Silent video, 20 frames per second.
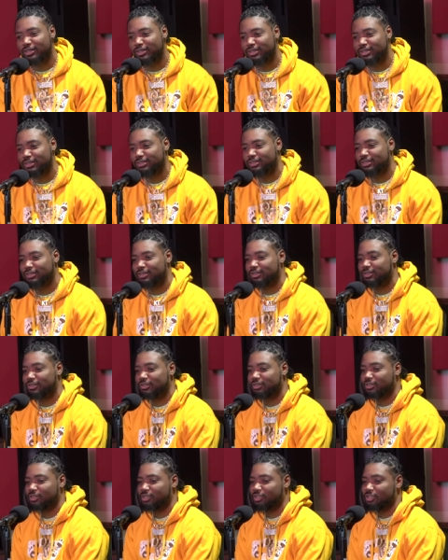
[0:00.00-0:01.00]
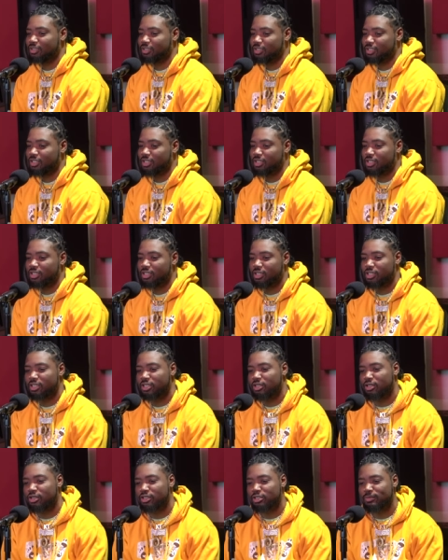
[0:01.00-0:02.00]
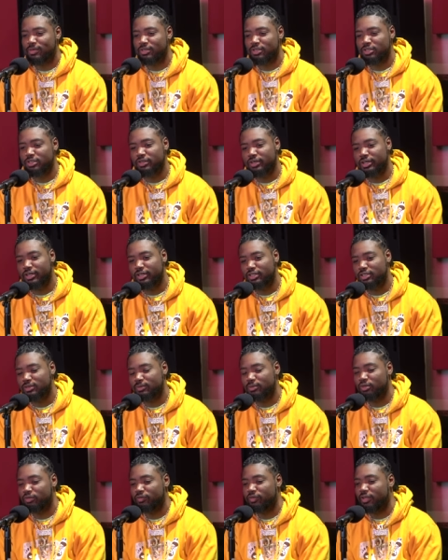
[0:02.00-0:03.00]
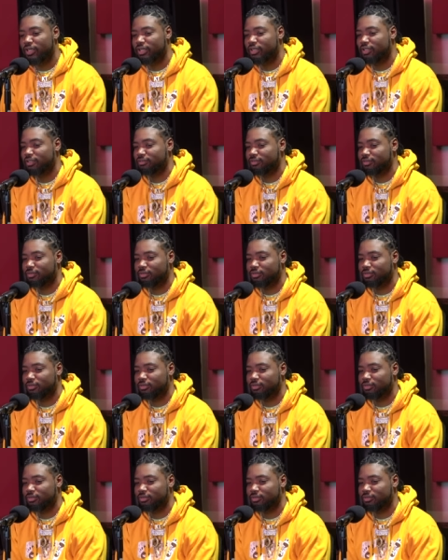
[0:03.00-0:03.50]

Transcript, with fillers: How's everything going for you today? You know, it's been straight, smooth day.